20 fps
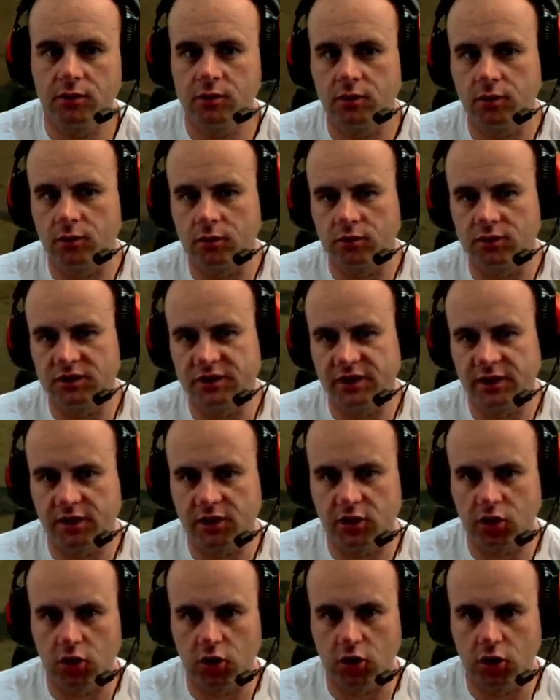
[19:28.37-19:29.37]
Or is that
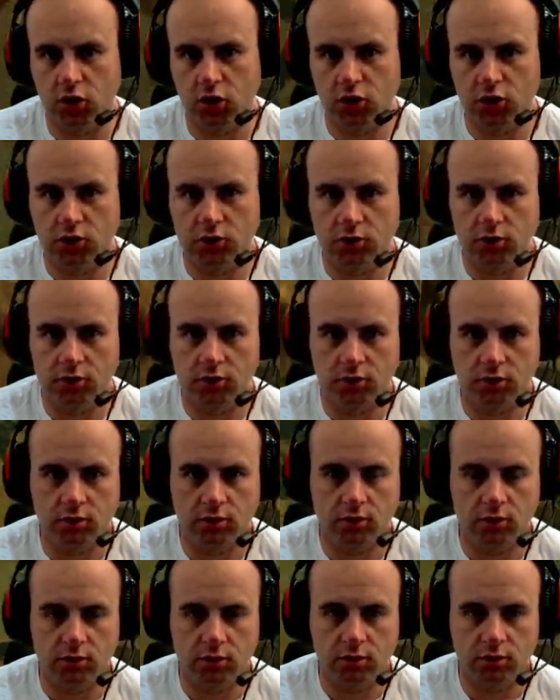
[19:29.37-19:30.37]
Kern?
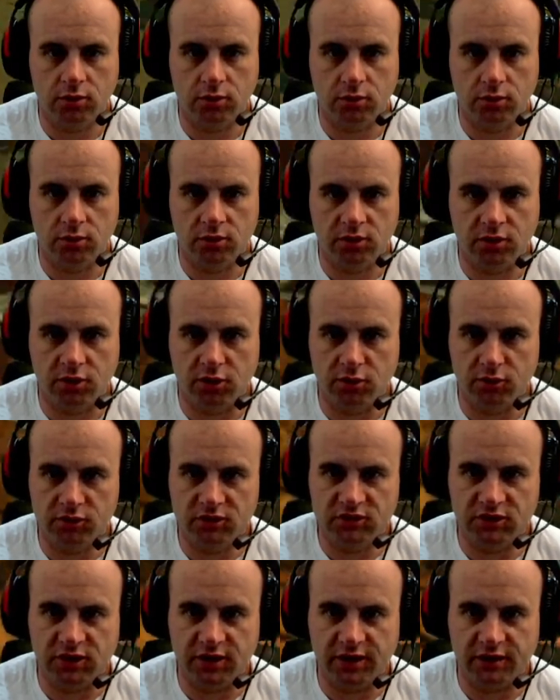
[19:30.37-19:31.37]
Kern was
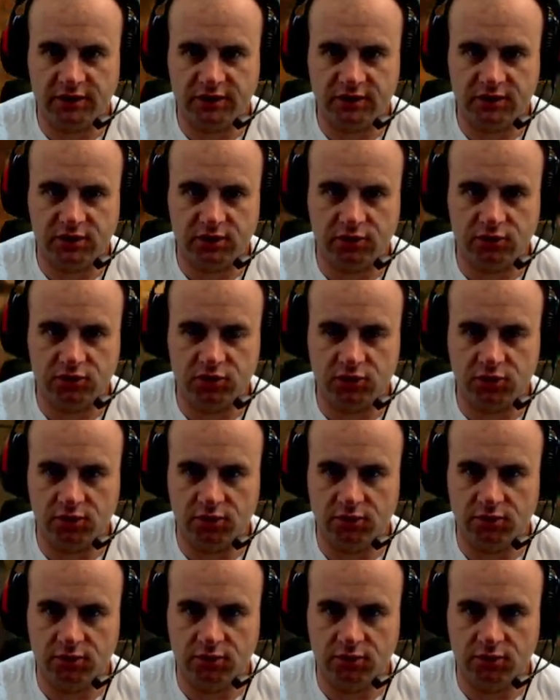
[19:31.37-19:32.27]
the executioner.